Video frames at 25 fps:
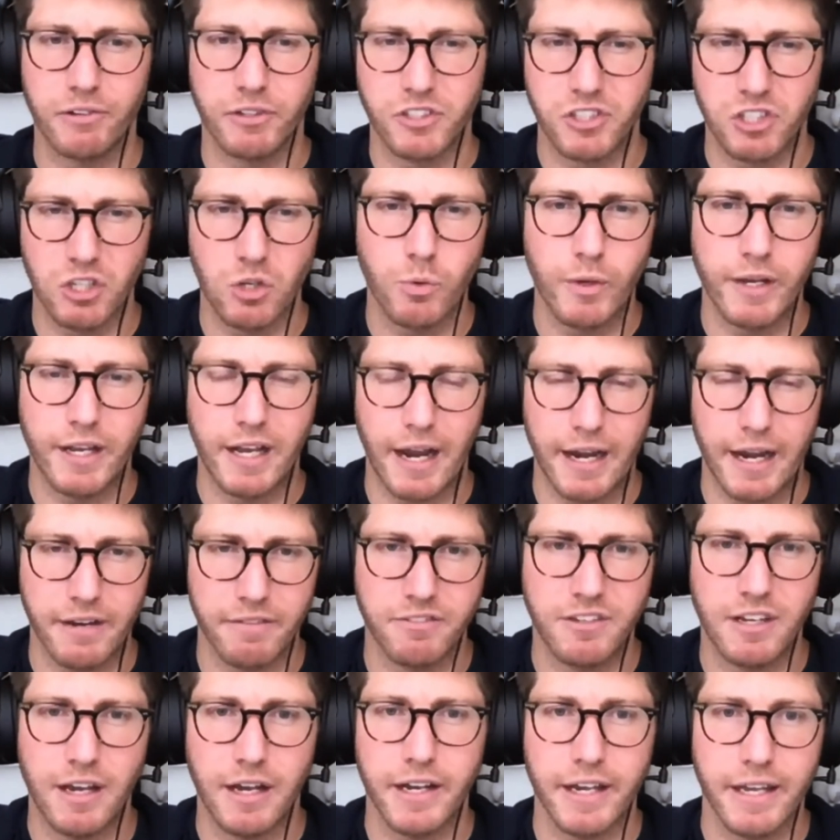until we kind of
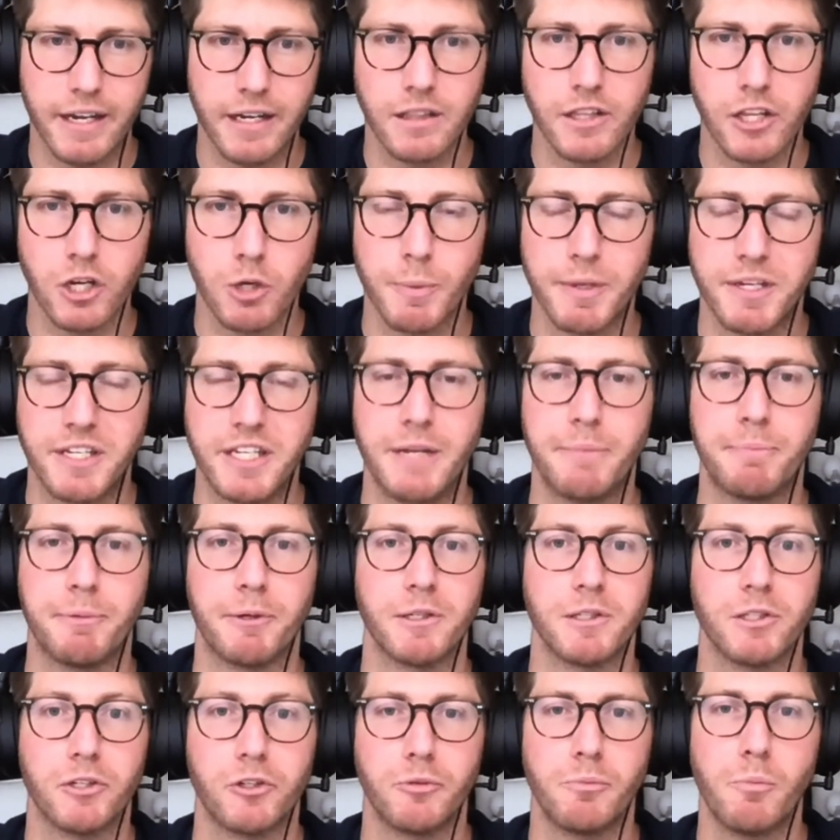dug in a little bit deeper
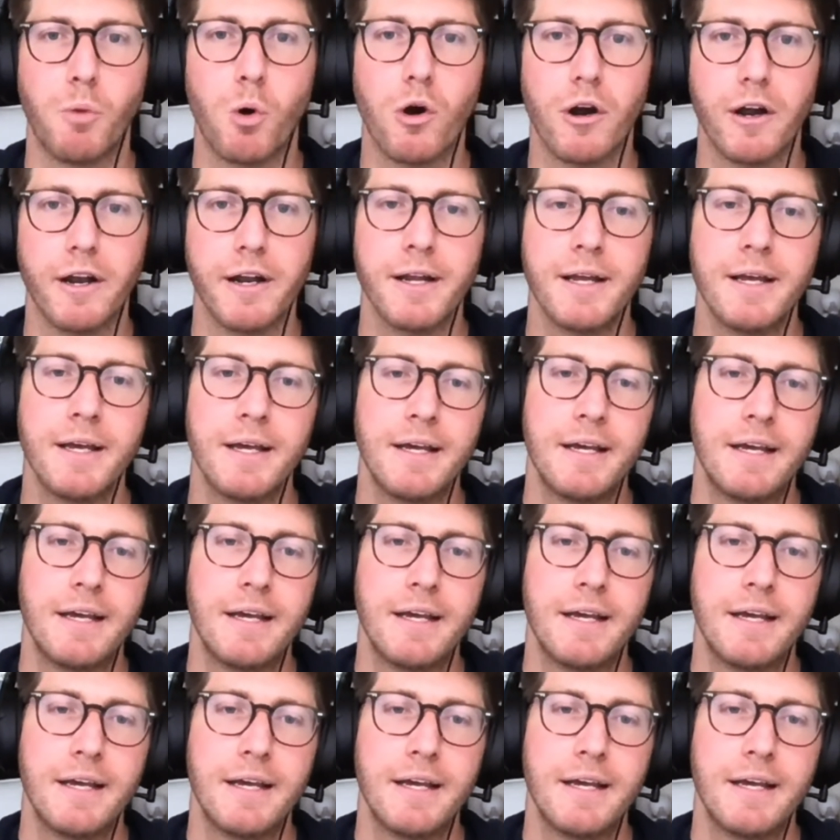and learned more.